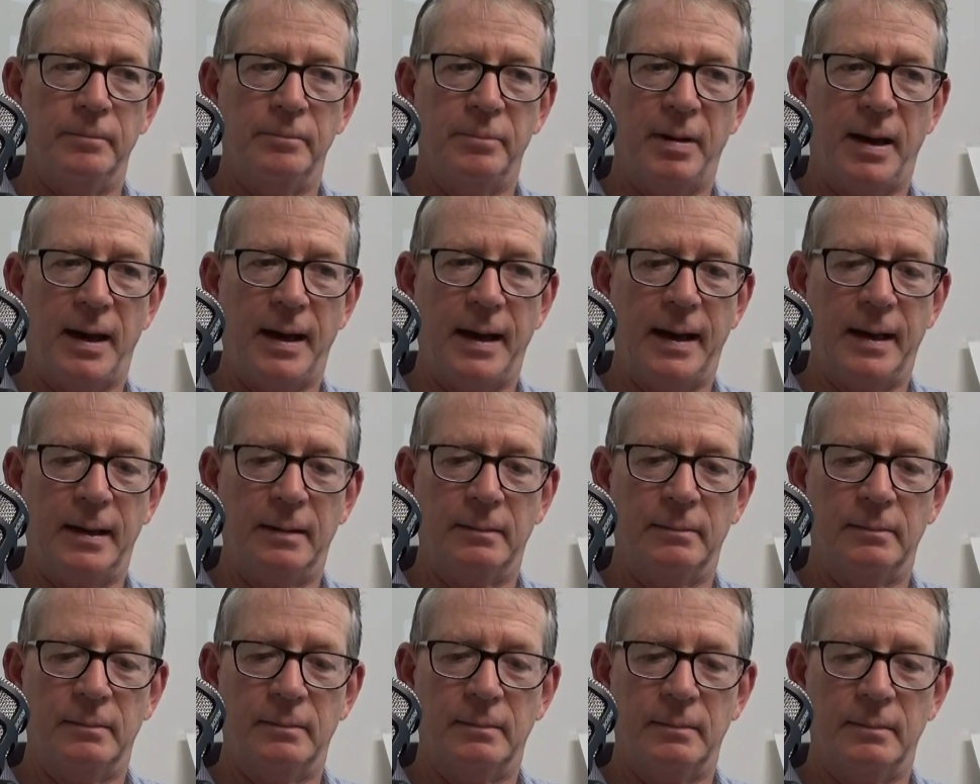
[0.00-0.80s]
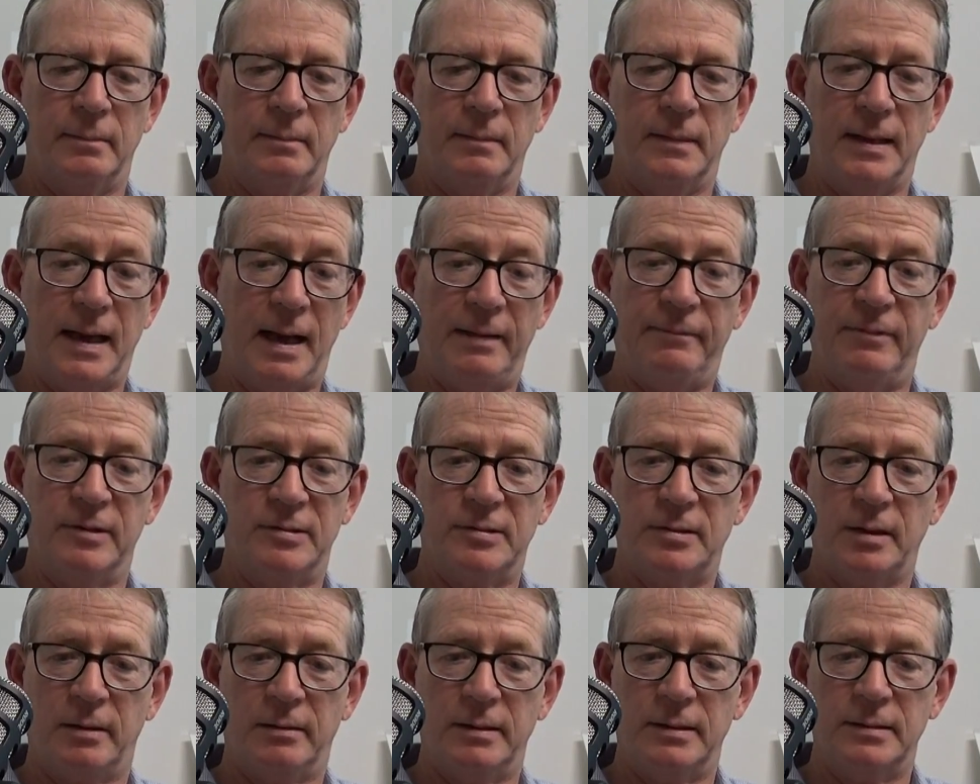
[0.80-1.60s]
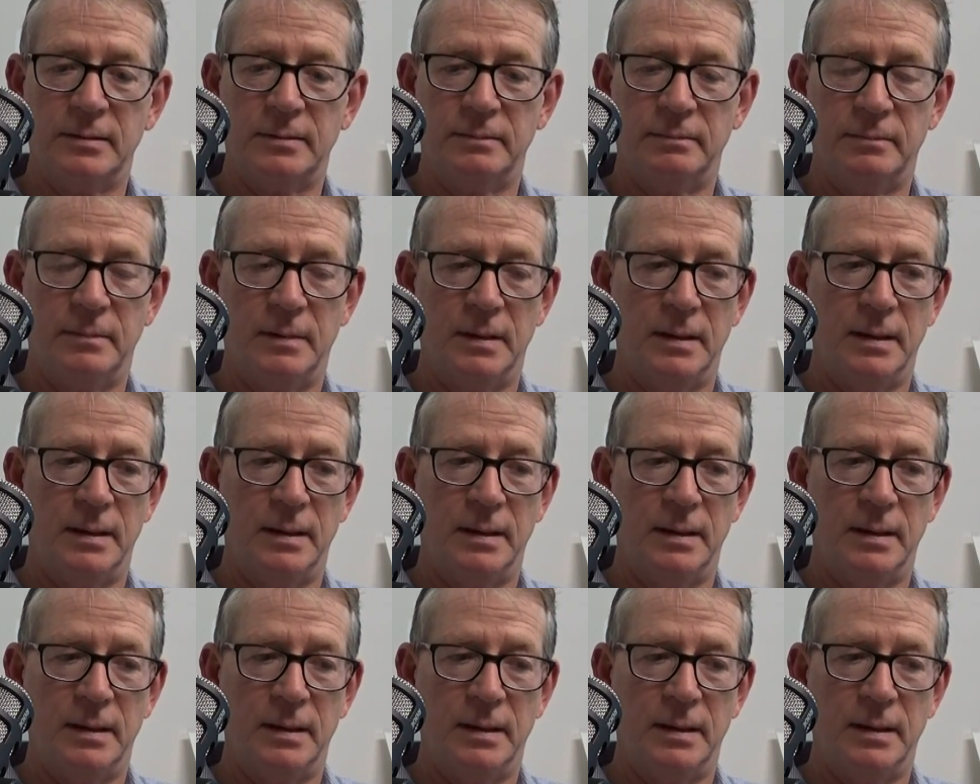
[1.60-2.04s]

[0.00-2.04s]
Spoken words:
by the adversaries.